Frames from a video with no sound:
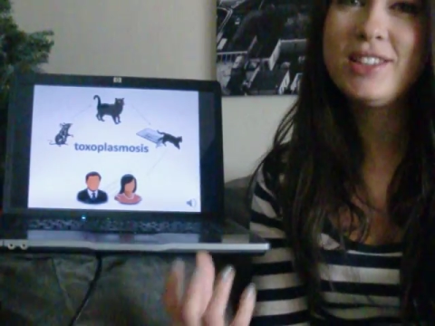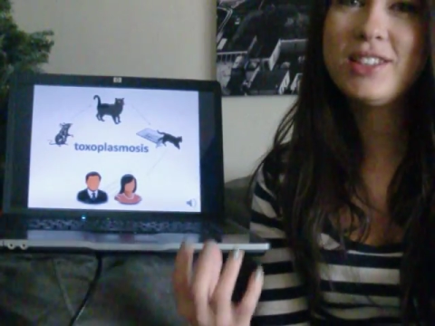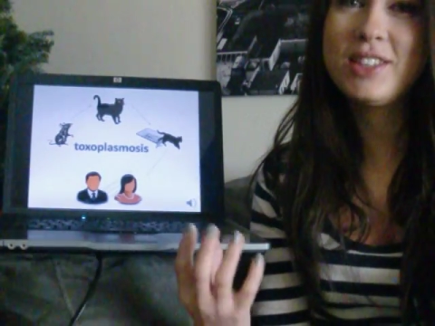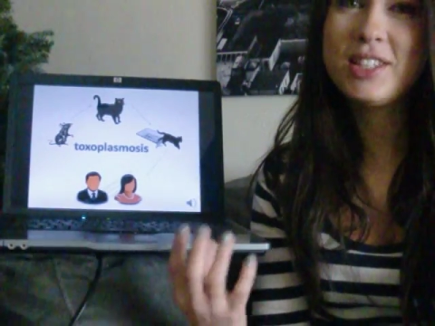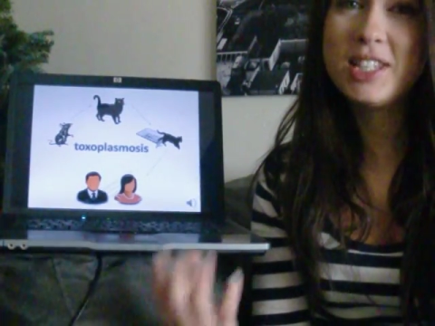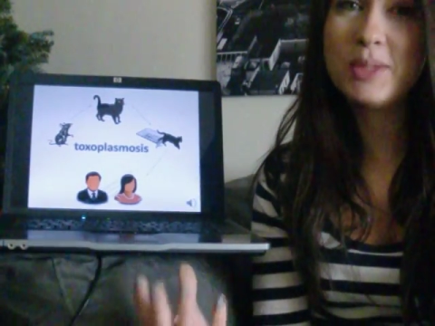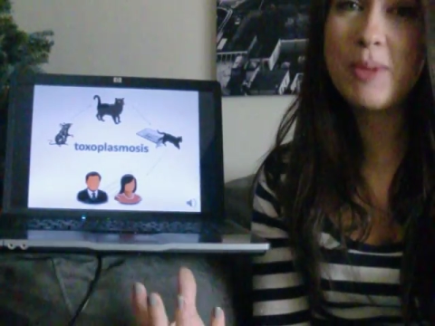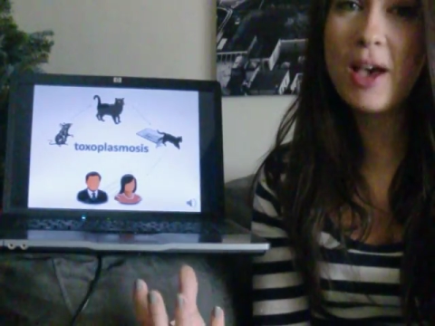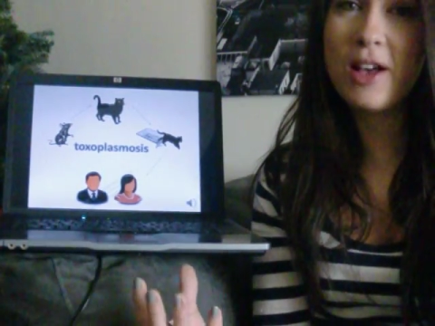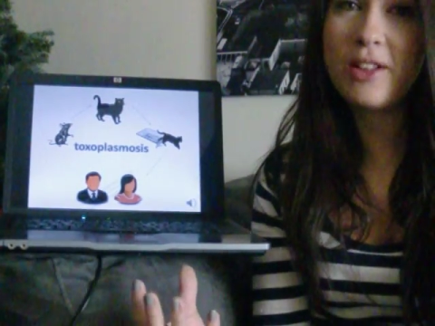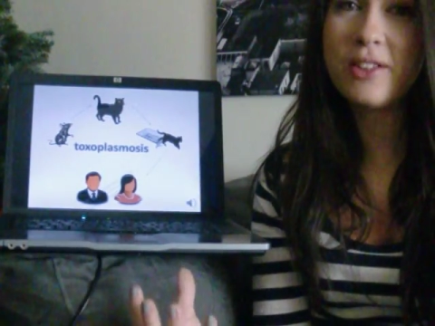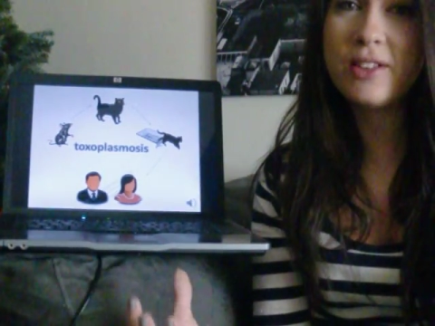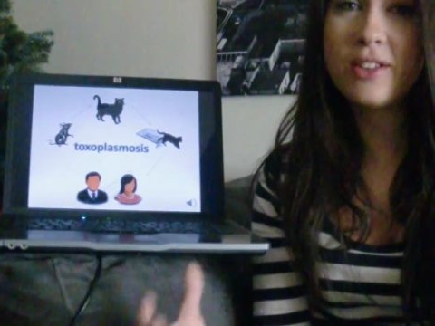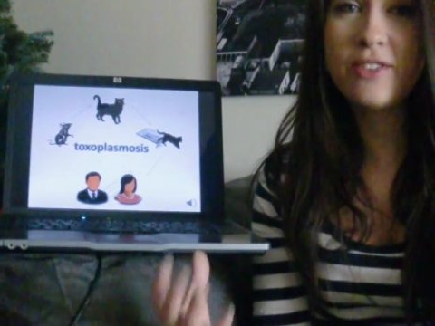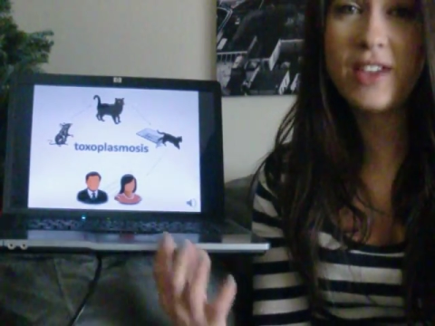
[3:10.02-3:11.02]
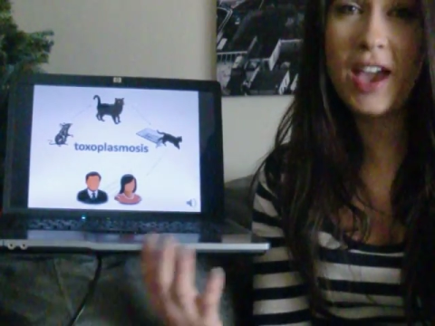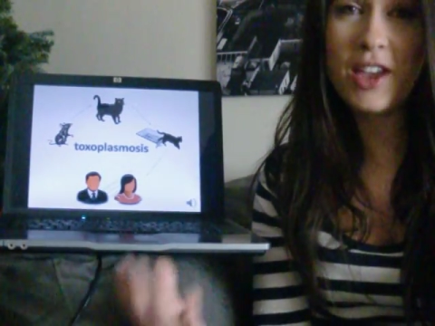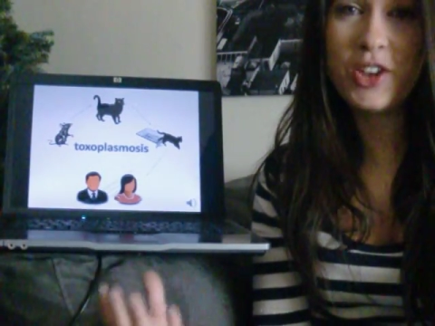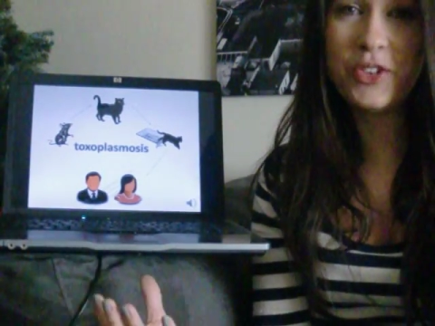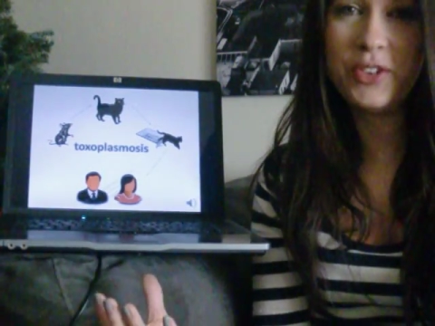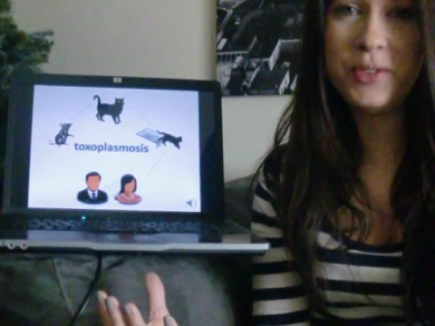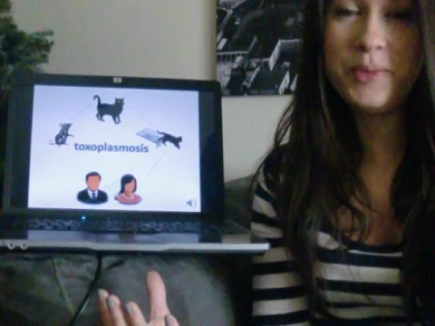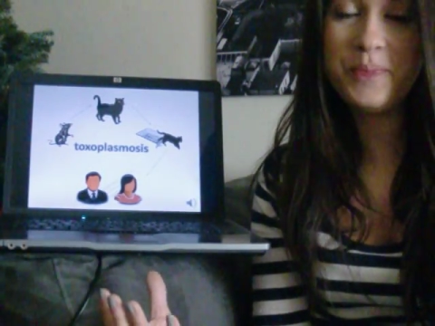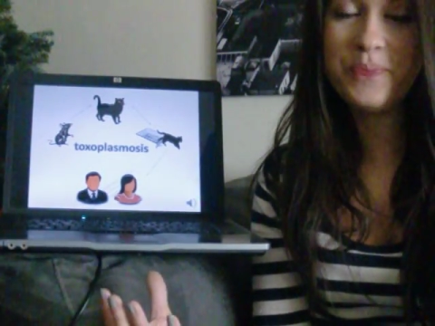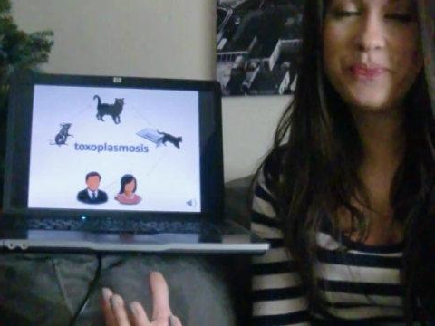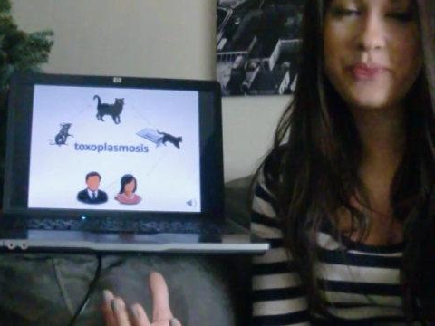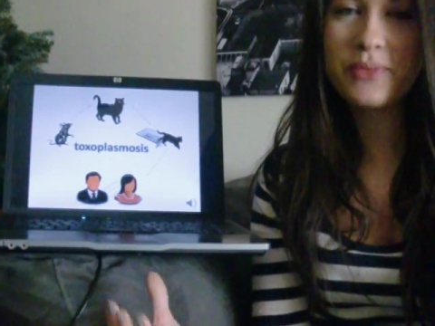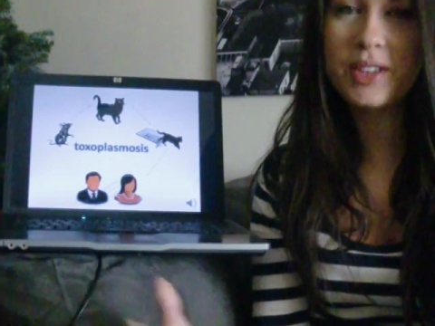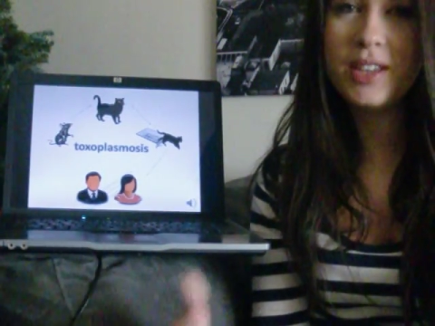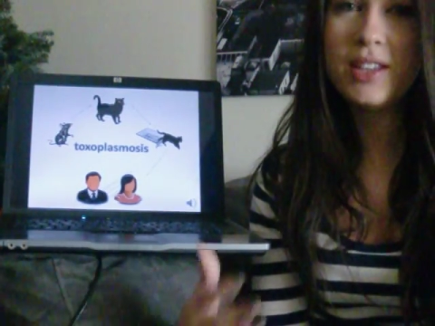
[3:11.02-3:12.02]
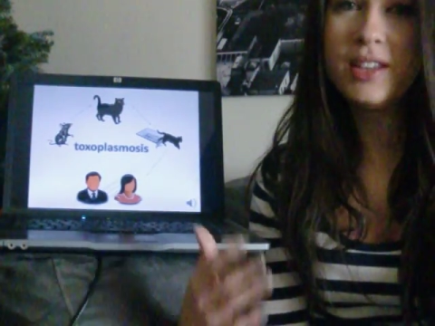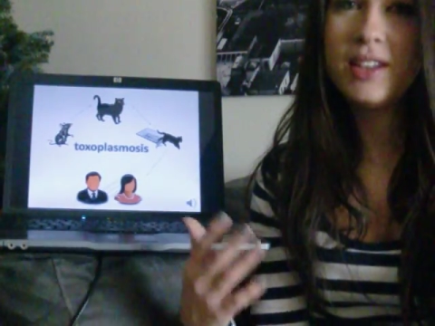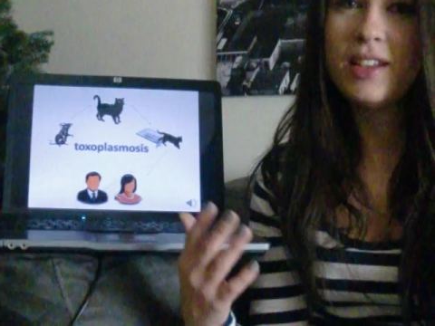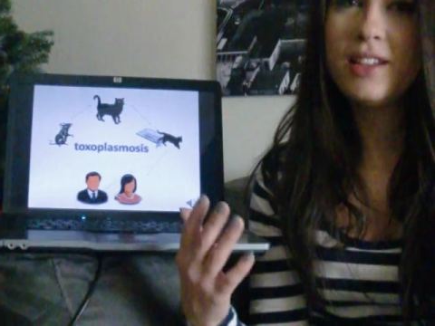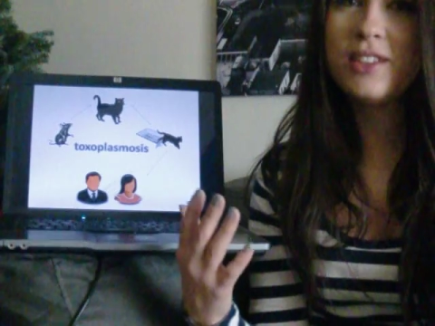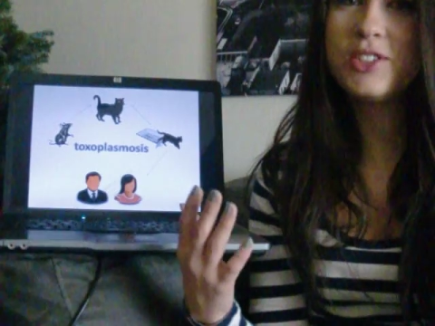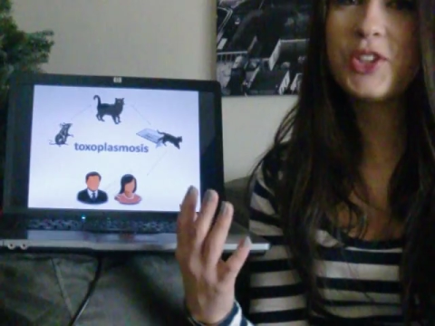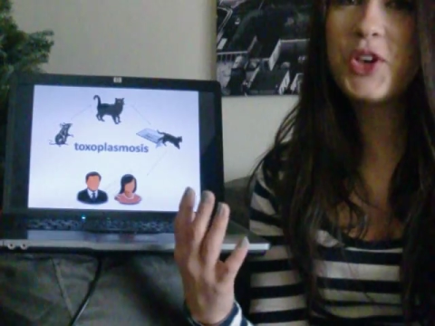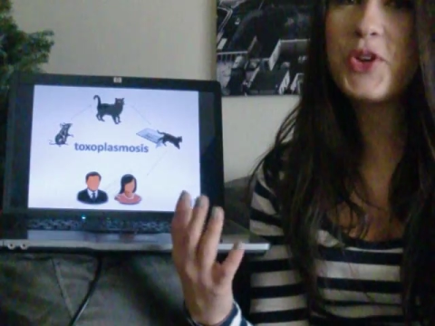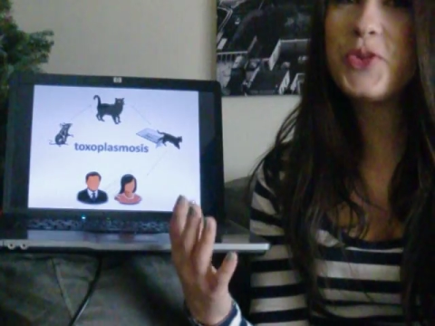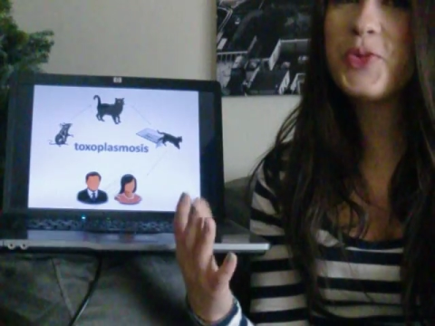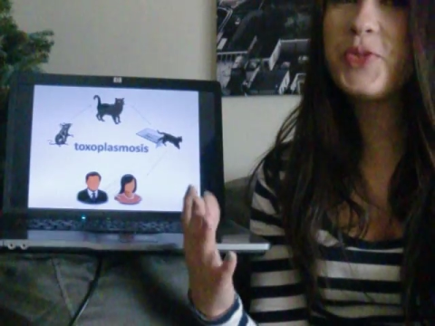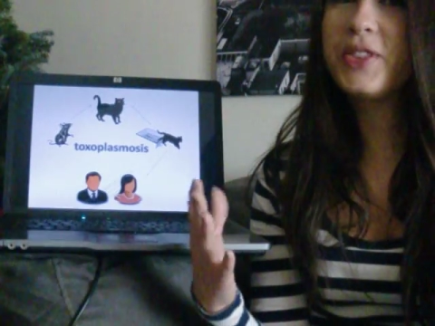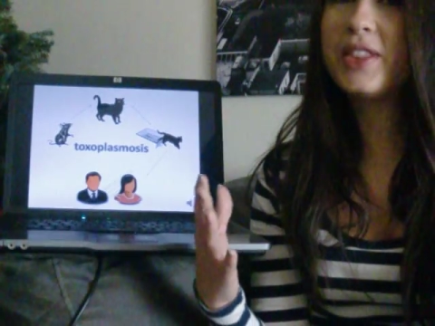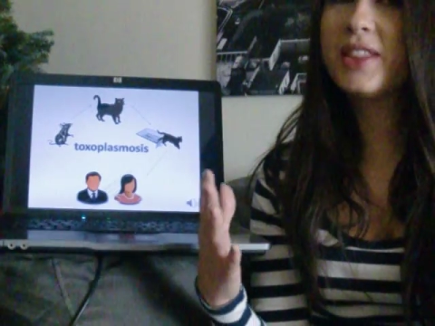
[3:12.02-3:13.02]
to the smell of cat urine. So